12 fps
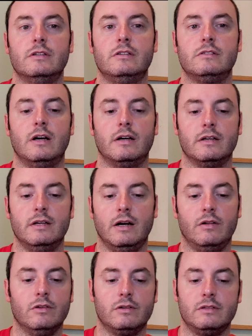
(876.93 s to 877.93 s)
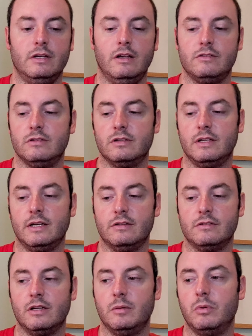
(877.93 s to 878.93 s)
it doesn't look like
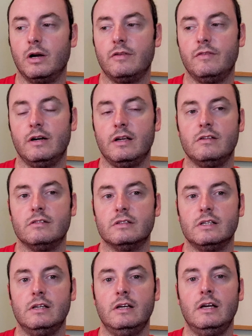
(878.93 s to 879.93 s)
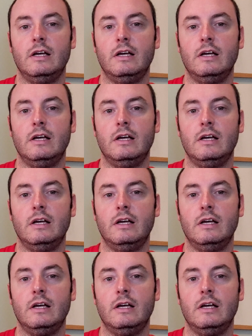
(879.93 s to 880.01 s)
it's going to break very easily.